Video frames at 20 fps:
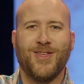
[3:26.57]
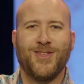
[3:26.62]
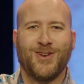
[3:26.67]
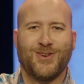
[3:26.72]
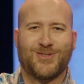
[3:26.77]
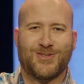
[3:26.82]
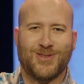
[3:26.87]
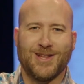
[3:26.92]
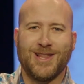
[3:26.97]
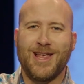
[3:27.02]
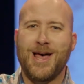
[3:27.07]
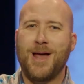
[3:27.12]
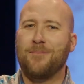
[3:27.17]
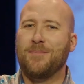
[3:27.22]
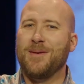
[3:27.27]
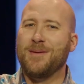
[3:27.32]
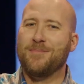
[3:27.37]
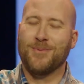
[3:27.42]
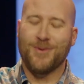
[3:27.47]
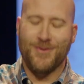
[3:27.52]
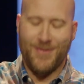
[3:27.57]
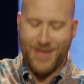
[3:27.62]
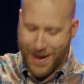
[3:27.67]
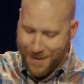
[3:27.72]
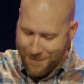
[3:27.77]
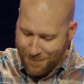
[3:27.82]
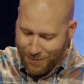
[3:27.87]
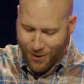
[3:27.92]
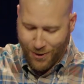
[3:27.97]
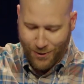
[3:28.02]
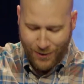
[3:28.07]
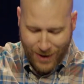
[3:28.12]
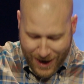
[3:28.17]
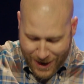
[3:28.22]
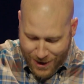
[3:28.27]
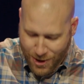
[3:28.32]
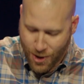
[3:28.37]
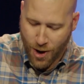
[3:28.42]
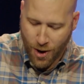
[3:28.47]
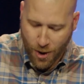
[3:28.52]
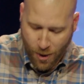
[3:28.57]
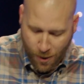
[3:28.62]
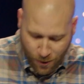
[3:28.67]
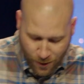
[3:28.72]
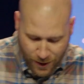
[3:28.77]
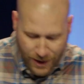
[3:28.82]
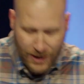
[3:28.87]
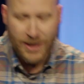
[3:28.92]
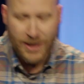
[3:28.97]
There's a lot of people in that boat, I know.